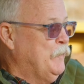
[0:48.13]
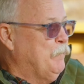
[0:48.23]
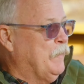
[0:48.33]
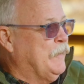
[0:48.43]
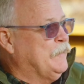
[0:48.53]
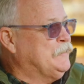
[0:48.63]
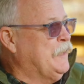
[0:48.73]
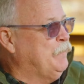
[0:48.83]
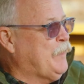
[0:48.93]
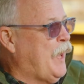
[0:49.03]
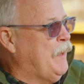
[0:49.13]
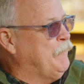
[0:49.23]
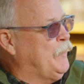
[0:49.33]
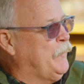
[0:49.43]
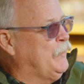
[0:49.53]
But at the same time,
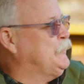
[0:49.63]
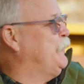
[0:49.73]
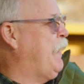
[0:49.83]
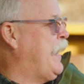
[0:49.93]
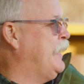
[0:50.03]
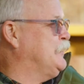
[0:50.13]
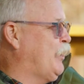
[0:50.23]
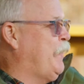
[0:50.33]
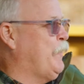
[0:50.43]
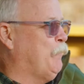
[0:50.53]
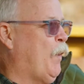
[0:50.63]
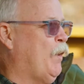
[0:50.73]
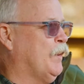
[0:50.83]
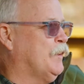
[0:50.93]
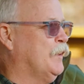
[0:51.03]
those demands on the
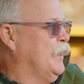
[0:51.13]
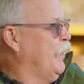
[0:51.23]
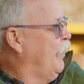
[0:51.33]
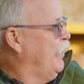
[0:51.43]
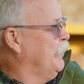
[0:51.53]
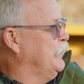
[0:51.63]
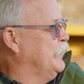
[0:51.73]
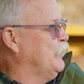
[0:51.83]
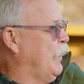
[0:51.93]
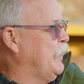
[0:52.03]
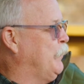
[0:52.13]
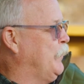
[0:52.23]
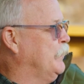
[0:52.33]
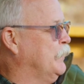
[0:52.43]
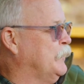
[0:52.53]
park are incredible.
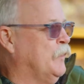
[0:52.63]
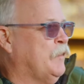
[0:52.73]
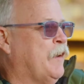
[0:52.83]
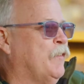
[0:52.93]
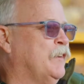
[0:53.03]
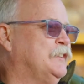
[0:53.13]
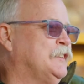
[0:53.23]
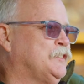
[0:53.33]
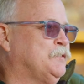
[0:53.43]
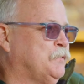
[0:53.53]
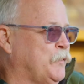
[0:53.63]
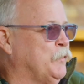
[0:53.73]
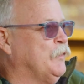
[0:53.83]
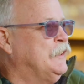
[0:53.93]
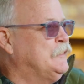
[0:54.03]
Not only just through
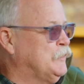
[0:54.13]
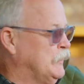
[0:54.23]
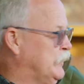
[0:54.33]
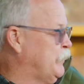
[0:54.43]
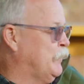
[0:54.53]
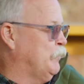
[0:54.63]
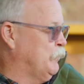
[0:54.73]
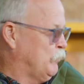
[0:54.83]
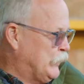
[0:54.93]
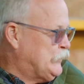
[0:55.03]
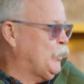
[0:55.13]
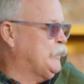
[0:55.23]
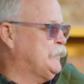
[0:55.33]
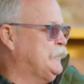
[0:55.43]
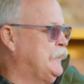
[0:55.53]
the different
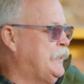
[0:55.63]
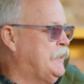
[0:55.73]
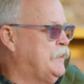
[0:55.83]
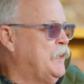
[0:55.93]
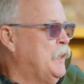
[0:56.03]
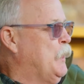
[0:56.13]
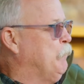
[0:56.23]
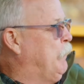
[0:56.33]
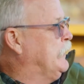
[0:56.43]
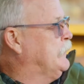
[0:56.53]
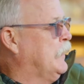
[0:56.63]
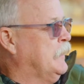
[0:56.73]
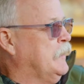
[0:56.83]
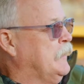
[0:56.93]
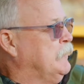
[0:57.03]
resources needed, but
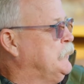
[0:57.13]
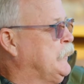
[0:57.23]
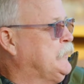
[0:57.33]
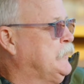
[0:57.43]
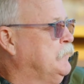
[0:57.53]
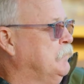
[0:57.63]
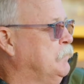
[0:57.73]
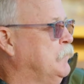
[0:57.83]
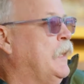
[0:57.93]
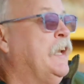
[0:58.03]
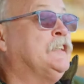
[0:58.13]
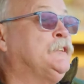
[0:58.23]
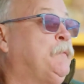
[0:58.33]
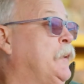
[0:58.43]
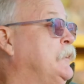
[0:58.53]
just
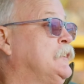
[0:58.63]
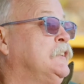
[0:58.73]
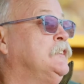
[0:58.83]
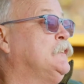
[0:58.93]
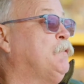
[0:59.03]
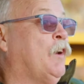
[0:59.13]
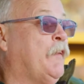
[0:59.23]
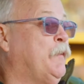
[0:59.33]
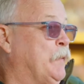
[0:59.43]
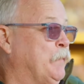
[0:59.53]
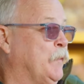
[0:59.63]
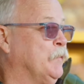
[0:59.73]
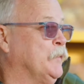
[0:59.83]
experiences for other people.